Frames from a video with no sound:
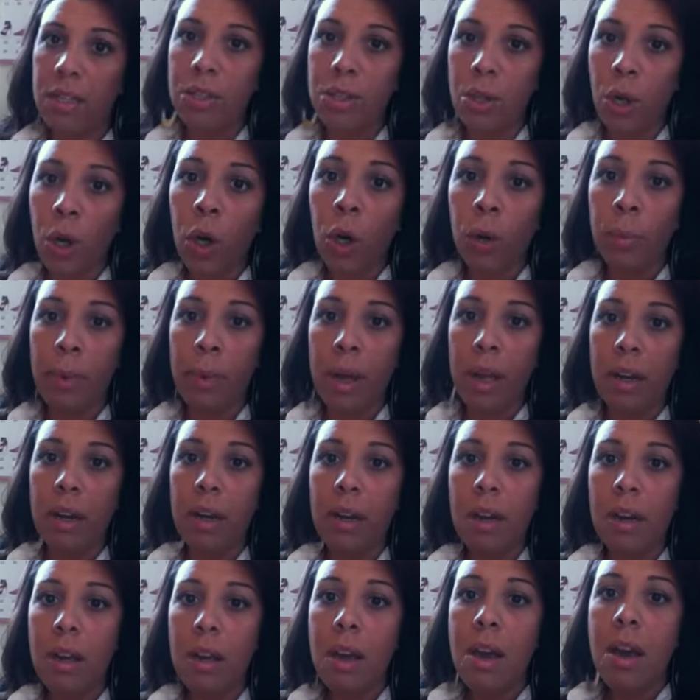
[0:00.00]

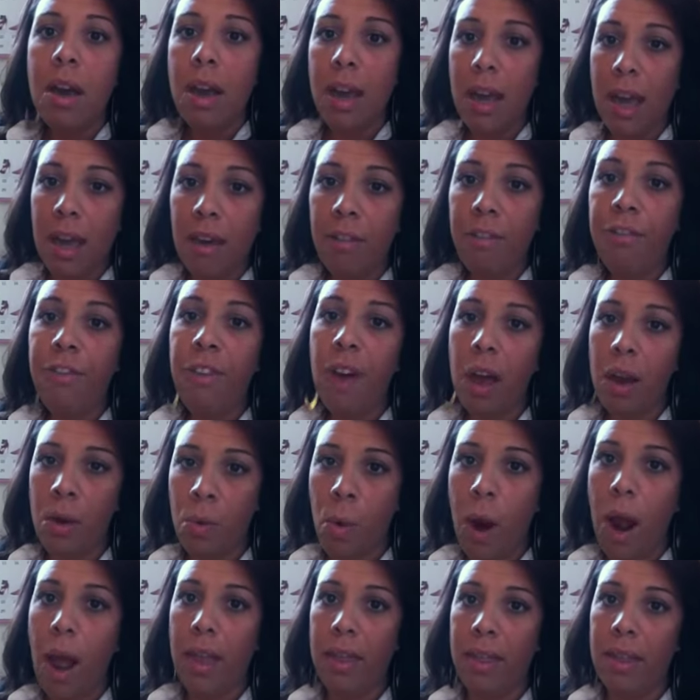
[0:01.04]
determine if
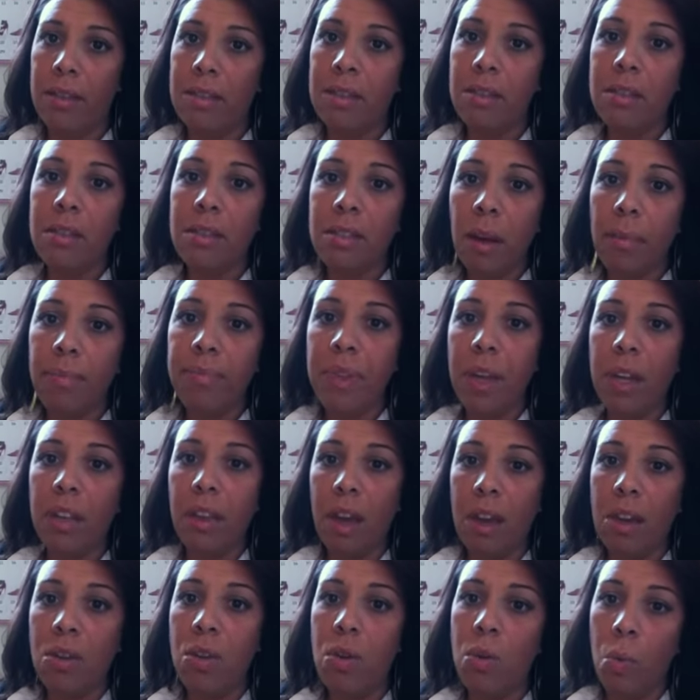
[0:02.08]
and when this is something
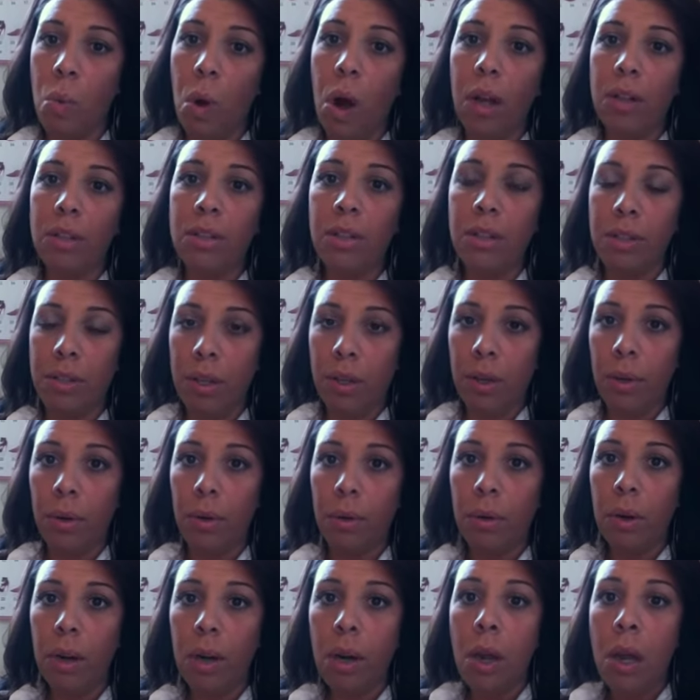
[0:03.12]
that you want to
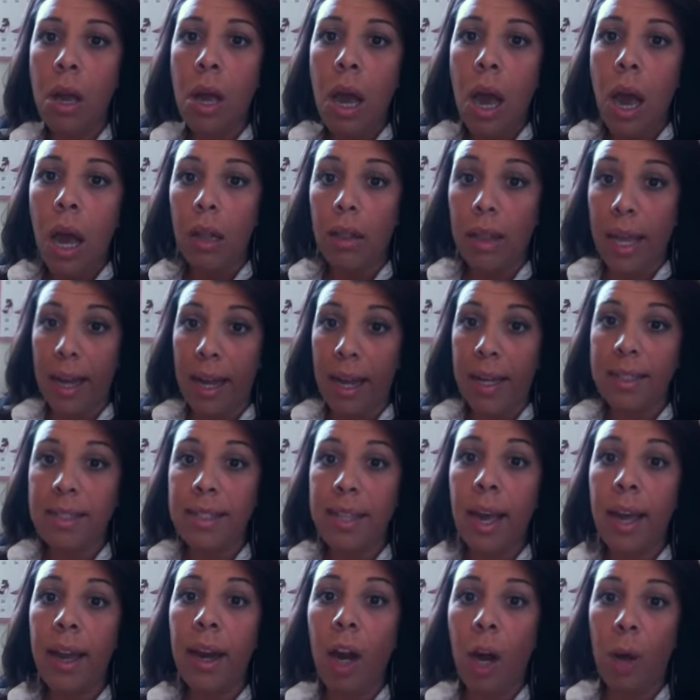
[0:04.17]
do. Like I
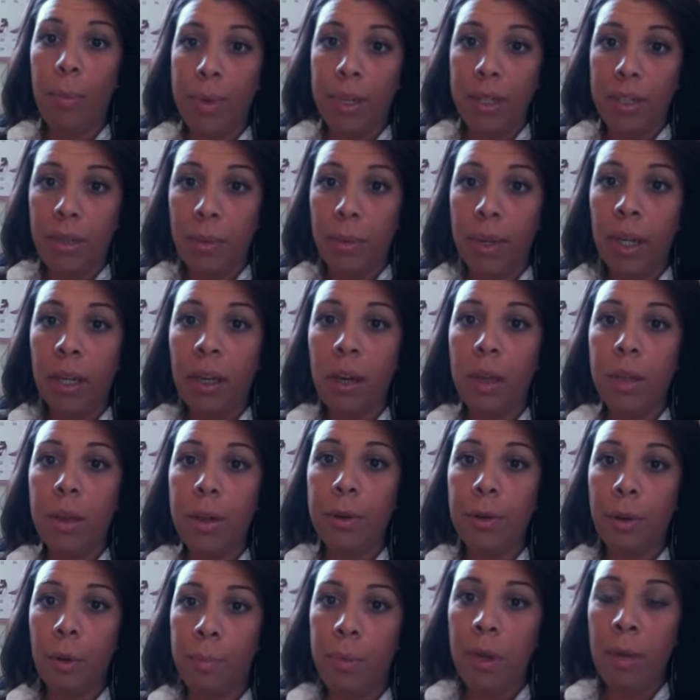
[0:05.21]
said, I'll be doing another
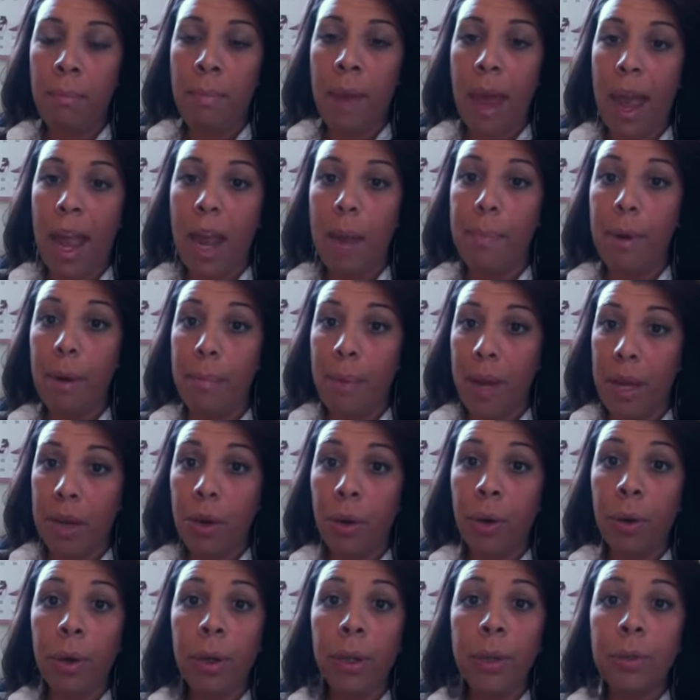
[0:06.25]
group in May, but my
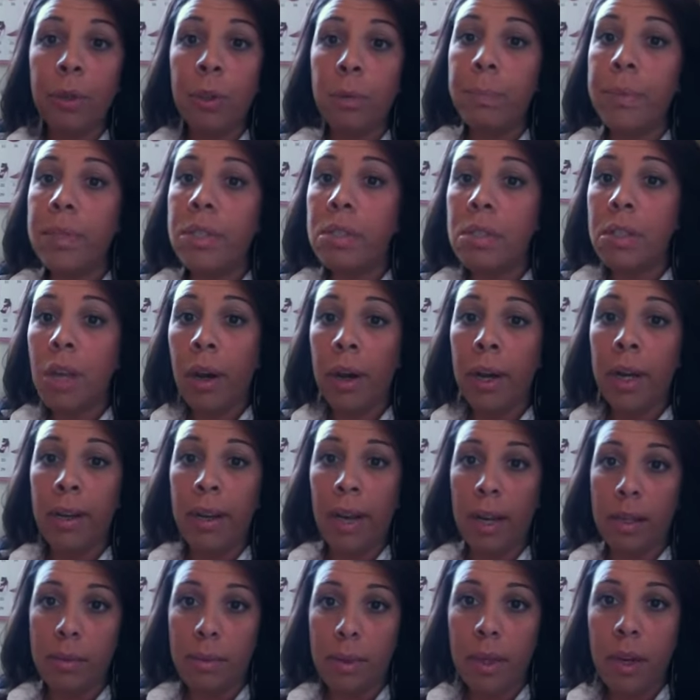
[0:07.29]
current group is starting
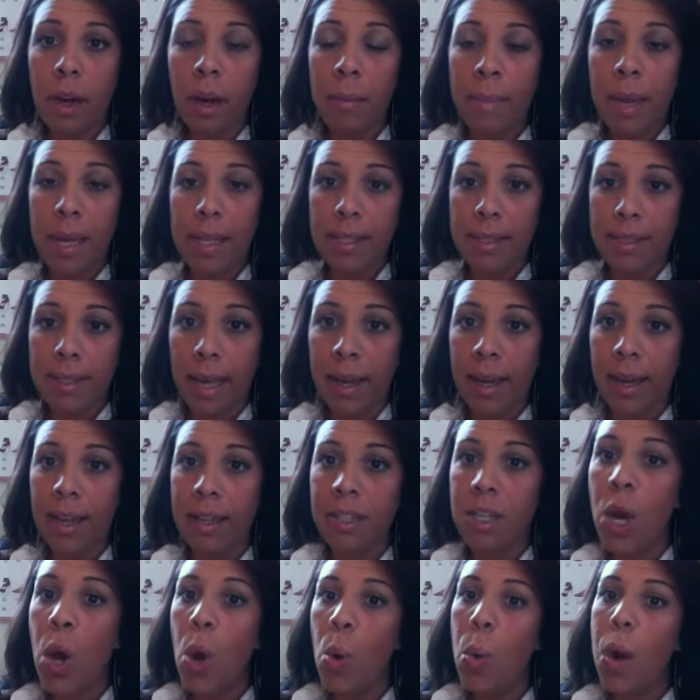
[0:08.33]
next week on May
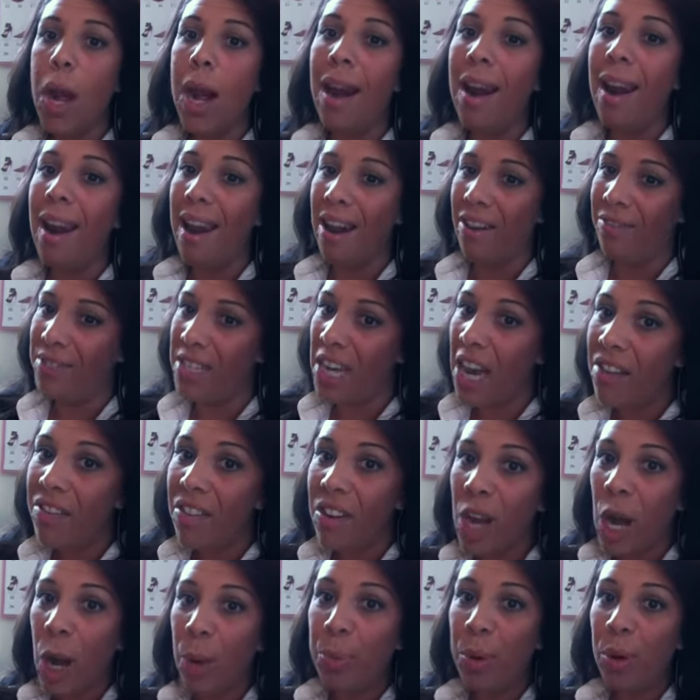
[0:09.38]
2nd. Would love to have
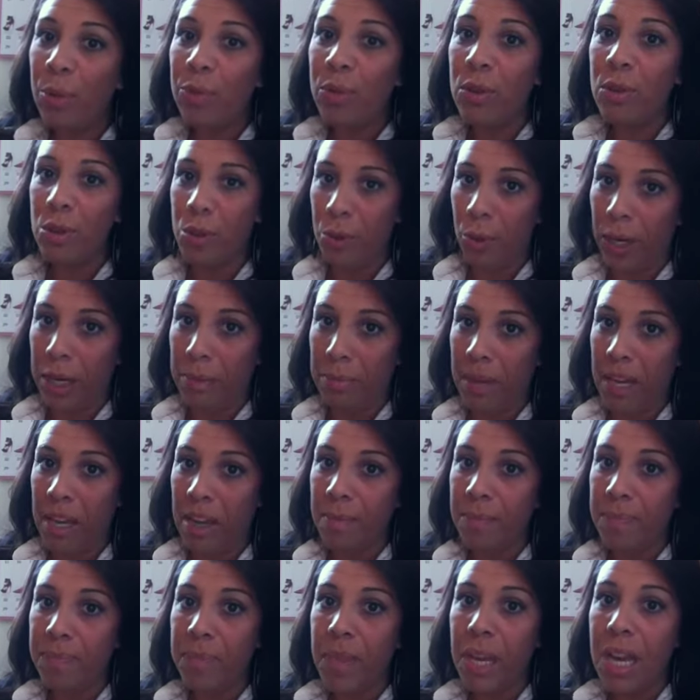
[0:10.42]
a couple of you join
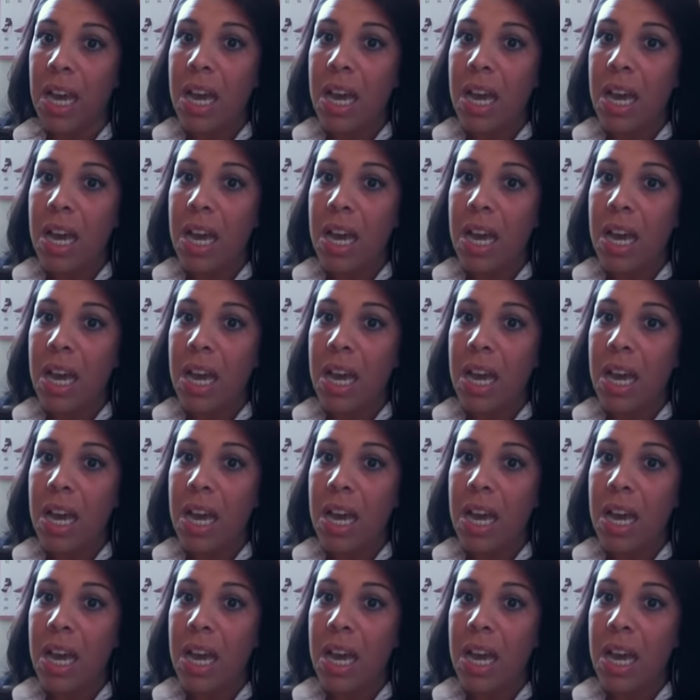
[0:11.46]
me.